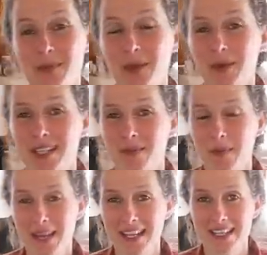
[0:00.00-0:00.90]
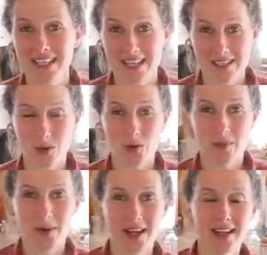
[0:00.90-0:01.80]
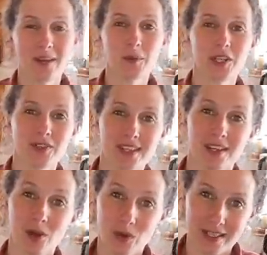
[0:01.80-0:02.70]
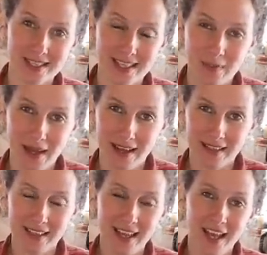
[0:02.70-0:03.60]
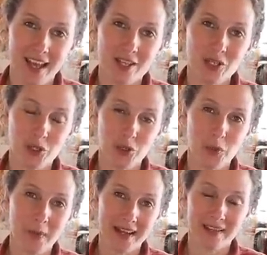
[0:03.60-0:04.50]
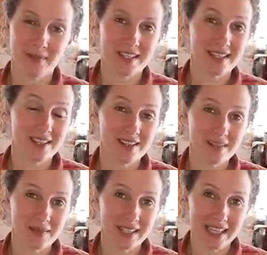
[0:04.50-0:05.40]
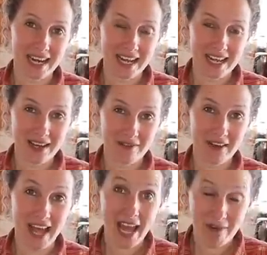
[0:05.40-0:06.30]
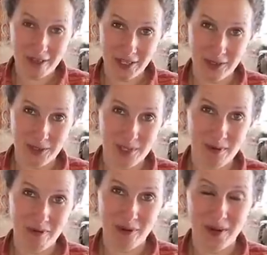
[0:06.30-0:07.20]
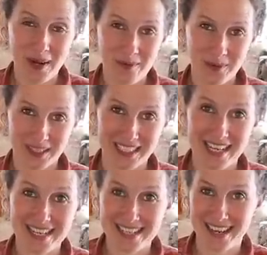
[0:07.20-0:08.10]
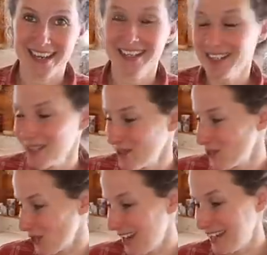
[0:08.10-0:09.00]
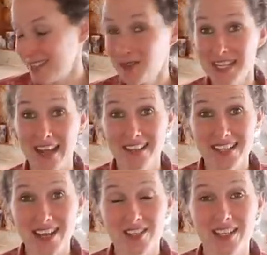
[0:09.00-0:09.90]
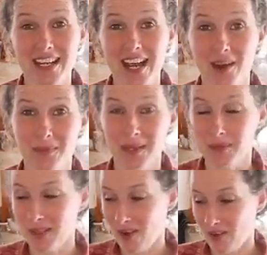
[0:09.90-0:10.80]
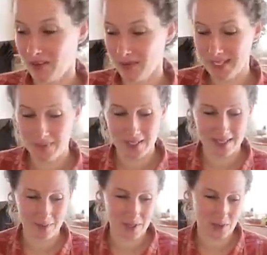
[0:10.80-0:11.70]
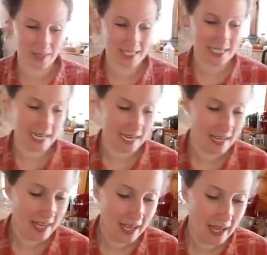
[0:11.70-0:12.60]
that we're going to be making today is cornbread and we're using a corn stick pan to make them. This is not something that I have ever used before, and I'm really excited to try it. So Dan is actually gonna help me with all of the recipes that we're doing today.